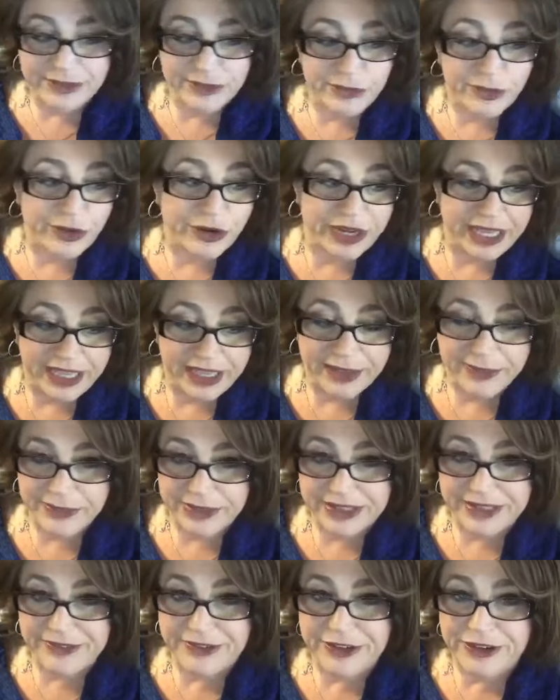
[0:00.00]
working,
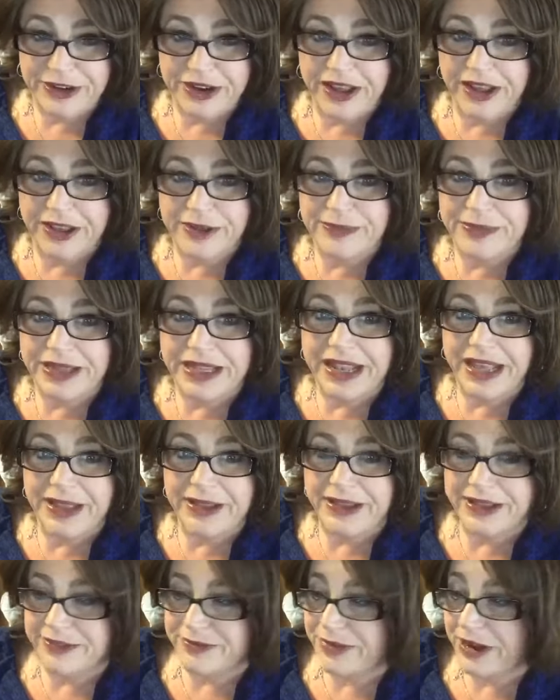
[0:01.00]
believe it or not, but
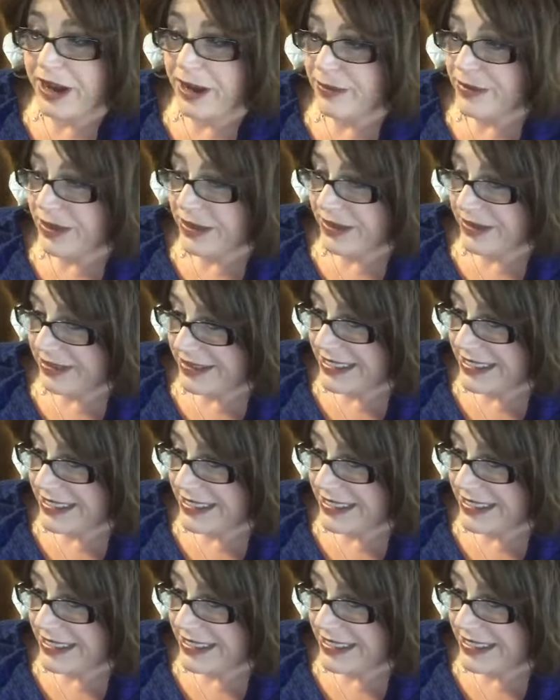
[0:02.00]
Robbie is